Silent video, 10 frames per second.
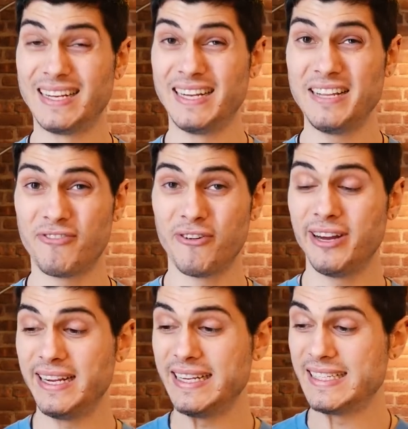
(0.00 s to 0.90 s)
the
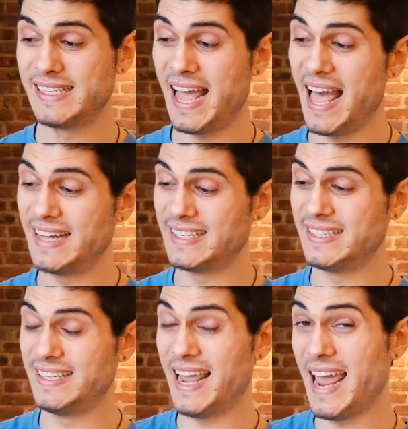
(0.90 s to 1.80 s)
difference is that
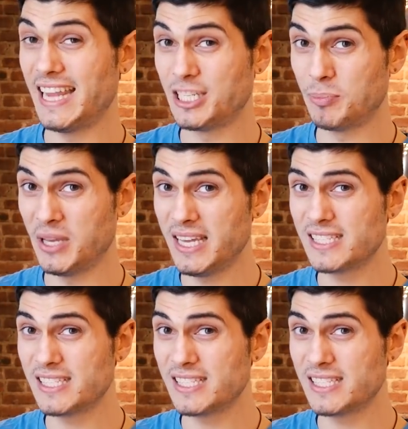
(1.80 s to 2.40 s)
the H P